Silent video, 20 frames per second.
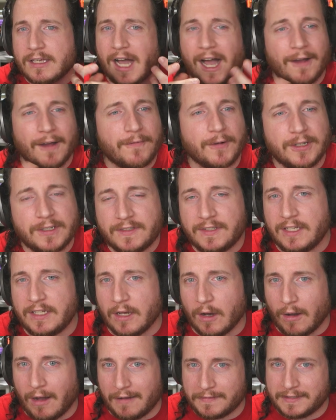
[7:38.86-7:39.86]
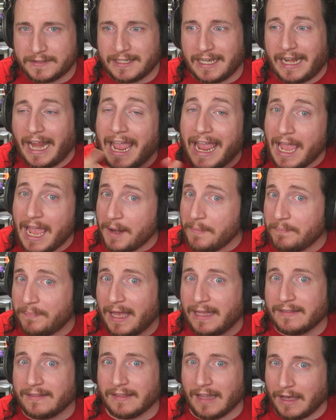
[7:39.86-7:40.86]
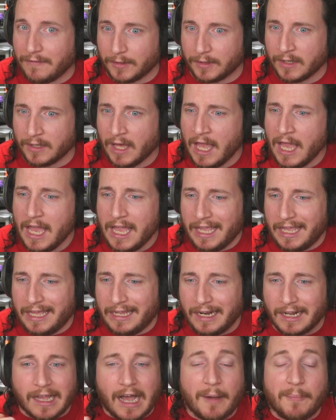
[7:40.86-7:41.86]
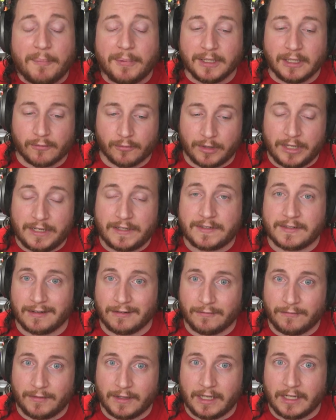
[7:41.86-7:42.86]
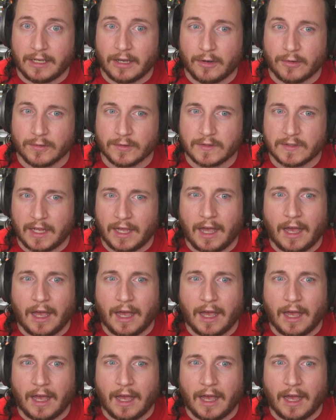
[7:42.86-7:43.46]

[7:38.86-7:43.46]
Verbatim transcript: covered Z offset and bed level in a couple of recent videos.